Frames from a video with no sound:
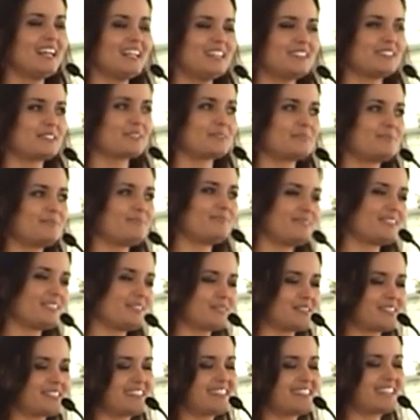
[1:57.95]
It's
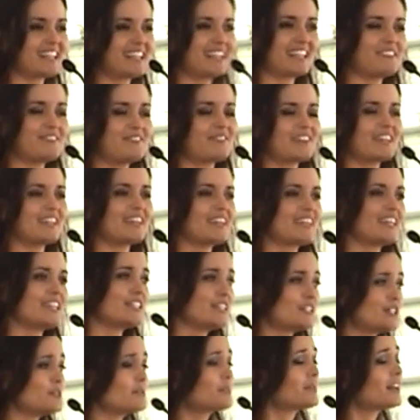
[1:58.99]
a silly, fun thing
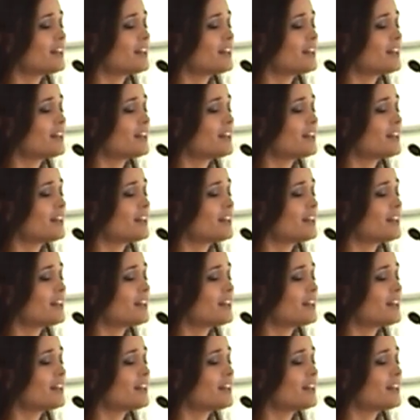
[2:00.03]
to do.